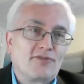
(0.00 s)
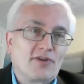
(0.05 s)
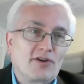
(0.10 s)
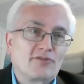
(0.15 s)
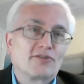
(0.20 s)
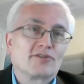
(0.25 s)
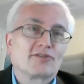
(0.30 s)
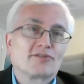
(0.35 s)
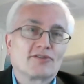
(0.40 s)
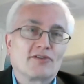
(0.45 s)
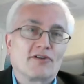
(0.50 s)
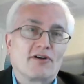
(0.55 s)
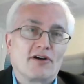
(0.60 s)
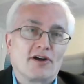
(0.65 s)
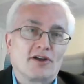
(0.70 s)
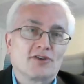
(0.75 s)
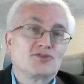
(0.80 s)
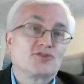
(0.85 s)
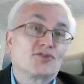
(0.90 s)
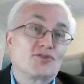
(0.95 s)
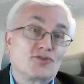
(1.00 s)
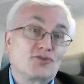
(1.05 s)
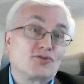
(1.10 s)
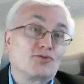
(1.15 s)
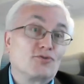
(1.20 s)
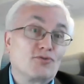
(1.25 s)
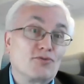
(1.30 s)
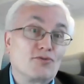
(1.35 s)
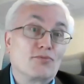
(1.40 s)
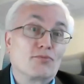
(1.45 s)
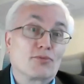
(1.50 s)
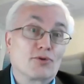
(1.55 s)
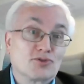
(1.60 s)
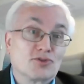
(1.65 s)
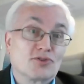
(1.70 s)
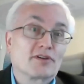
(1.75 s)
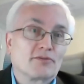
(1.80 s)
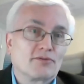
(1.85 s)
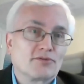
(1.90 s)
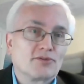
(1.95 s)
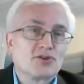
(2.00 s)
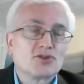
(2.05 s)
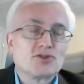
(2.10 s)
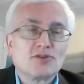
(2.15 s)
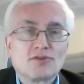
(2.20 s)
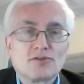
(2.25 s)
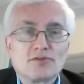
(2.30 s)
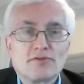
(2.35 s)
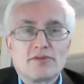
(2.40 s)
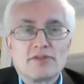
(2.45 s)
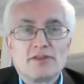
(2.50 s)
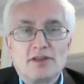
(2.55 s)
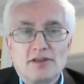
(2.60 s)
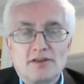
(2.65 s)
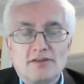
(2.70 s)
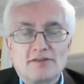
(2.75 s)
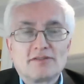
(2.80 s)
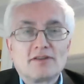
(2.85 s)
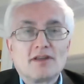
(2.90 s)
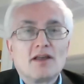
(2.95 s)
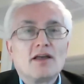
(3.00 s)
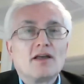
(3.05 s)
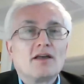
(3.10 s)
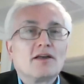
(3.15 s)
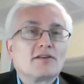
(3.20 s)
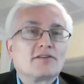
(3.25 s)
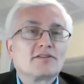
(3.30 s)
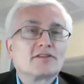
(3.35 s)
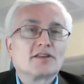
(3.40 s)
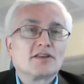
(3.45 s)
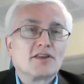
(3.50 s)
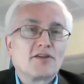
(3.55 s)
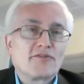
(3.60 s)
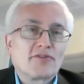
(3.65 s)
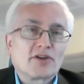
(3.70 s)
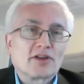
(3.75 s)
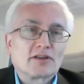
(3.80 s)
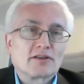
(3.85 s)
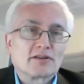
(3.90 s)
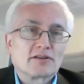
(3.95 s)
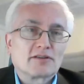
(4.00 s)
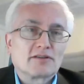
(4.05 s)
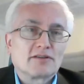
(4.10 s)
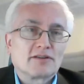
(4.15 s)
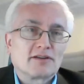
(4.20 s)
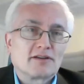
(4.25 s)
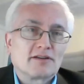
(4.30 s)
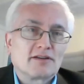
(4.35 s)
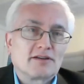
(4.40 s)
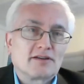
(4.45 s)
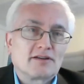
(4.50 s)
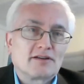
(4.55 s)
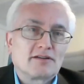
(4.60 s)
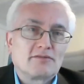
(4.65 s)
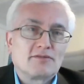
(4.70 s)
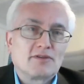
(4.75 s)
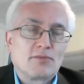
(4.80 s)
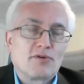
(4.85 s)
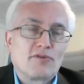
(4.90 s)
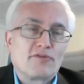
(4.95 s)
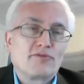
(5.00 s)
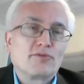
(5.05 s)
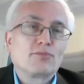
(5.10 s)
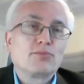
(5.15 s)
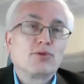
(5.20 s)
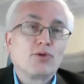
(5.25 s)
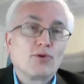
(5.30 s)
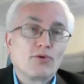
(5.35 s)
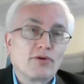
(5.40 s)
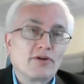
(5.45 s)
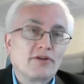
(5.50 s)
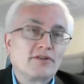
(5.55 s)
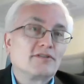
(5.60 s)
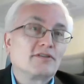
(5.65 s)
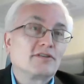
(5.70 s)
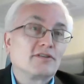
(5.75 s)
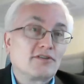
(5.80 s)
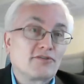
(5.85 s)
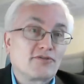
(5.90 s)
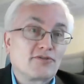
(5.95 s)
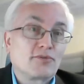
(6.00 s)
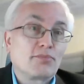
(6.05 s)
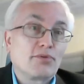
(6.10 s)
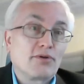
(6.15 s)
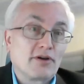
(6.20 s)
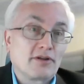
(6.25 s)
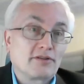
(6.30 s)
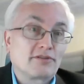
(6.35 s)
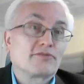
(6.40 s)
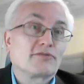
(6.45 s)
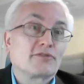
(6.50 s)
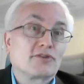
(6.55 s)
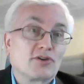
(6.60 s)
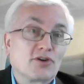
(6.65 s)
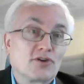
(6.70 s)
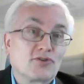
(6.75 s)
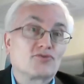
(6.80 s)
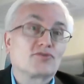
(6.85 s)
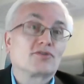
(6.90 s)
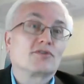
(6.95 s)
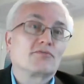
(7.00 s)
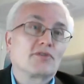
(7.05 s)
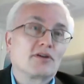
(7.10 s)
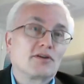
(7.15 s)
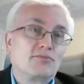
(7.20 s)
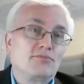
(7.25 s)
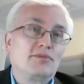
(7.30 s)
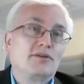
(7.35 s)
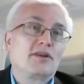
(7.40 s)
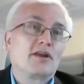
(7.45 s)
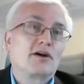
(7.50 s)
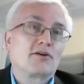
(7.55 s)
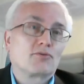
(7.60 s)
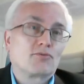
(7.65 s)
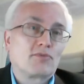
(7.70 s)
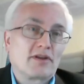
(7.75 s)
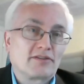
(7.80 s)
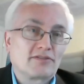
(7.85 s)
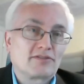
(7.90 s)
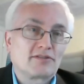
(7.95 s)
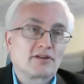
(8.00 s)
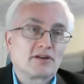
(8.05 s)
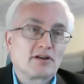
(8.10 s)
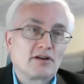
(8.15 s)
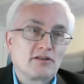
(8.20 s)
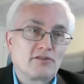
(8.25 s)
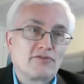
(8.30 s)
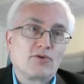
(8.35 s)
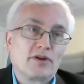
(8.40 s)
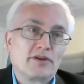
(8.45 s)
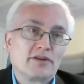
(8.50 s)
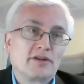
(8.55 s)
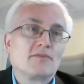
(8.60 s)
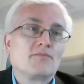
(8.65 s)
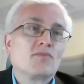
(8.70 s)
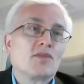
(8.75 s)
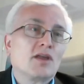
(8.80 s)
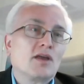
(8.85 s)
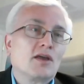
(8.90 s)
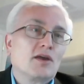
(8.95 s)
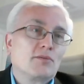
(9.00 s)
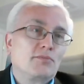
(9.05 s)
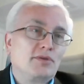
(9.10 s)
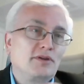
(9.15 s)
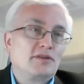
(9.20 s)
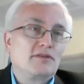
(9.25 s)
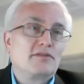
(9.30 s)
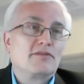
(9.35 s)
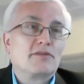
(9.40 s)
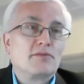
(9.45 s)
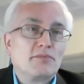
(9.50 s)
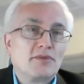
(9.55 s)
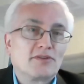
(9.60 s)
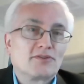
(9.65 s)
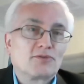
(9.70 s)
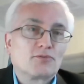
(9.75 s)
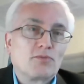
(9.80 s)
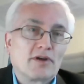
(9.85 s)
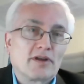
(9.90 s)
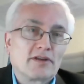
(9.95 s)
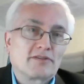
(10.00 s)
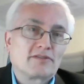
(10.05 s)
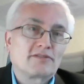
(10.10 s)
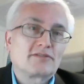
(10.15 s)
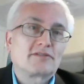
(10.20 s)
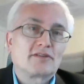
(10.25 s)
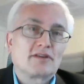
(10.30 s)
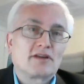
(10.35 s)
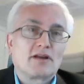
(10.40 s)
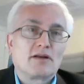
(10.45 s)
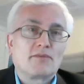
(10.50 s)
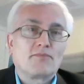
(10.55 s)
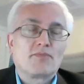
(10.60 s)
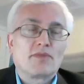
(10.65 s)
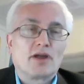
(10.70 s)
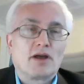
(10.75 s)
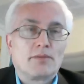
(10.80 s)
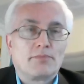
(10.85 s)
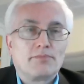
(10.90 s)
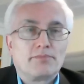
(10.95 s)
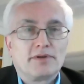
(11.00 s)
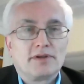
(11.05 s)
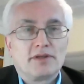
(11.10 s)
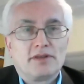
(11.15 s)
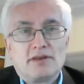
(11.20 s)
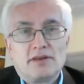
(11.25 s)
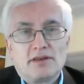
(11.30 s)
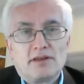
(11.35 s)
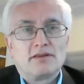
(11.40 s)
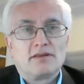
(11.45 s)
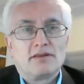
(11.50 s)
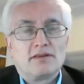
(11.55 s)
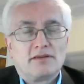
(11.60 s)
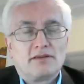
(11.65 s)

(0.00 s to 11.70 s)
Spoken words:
various large, just due to the mergers and acquisitions over the years, significant number of employees in different parts of the country, right? Be it out west in California, be it in the Midwest, up in